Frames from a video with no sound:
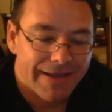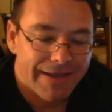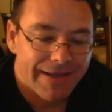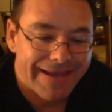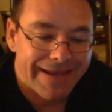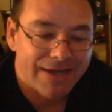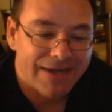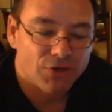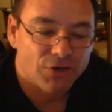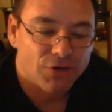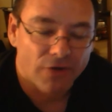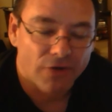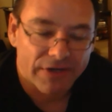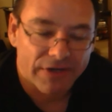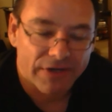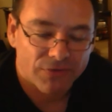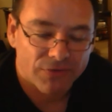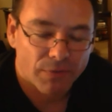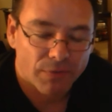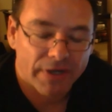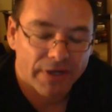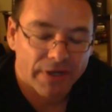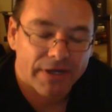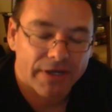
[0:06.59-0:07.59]
ignorant
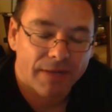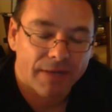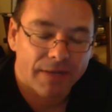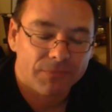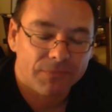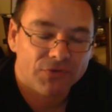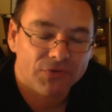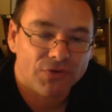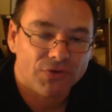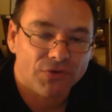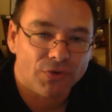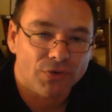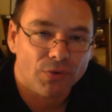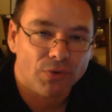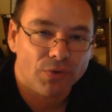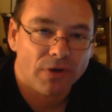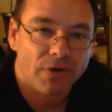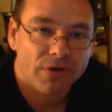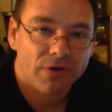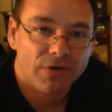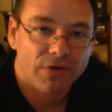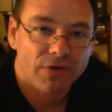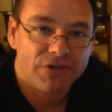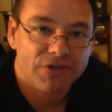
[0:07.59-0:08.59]
when it comes to
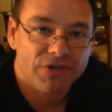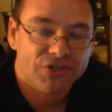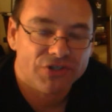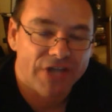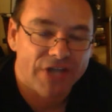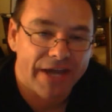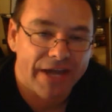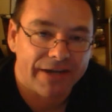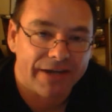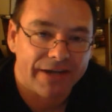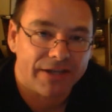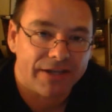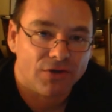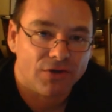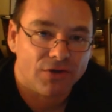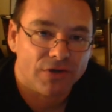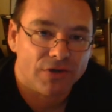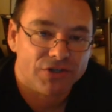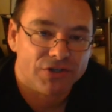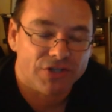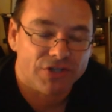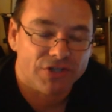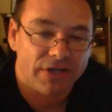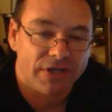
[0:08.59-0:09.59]
Christianity,
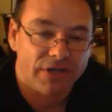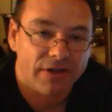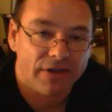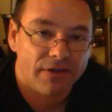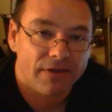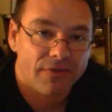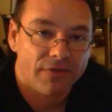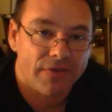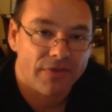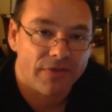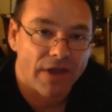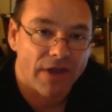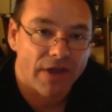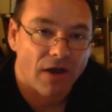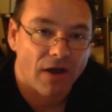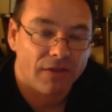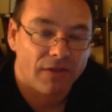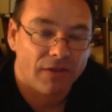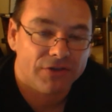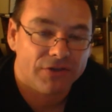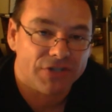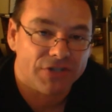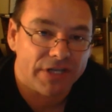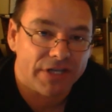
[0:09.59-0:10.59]
Christian
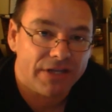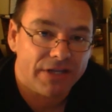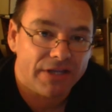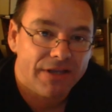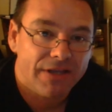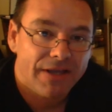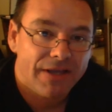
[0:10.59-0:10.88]
theology,